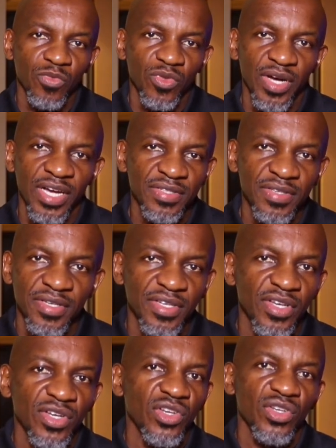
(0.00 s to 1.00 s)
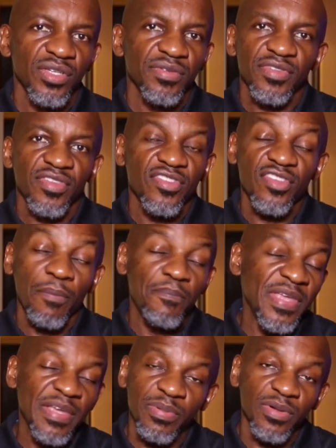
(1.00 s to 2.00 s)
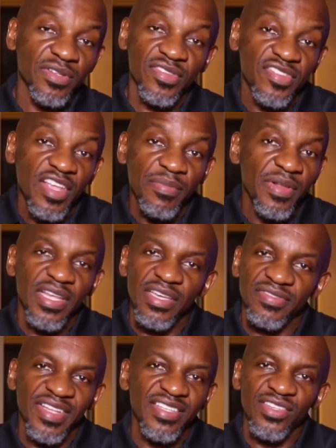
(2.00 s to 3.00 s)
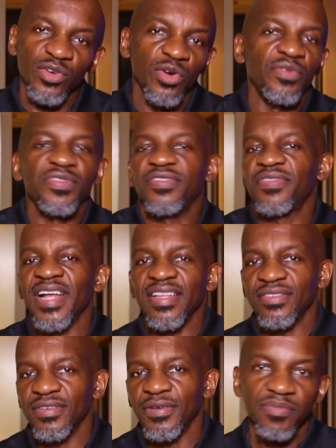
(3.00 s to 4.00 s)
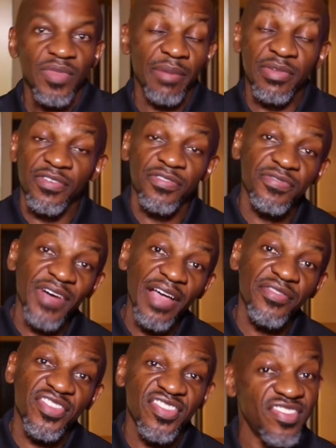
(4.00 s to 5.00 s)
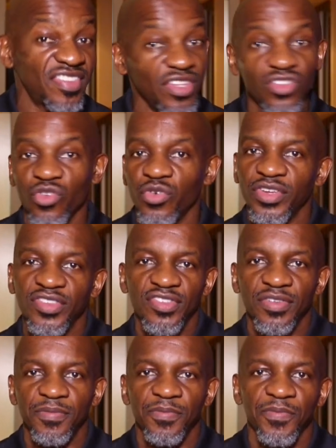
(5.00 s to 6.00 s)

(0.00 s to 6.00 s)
right? Some people still believe that the earth is flat. 5 centuries,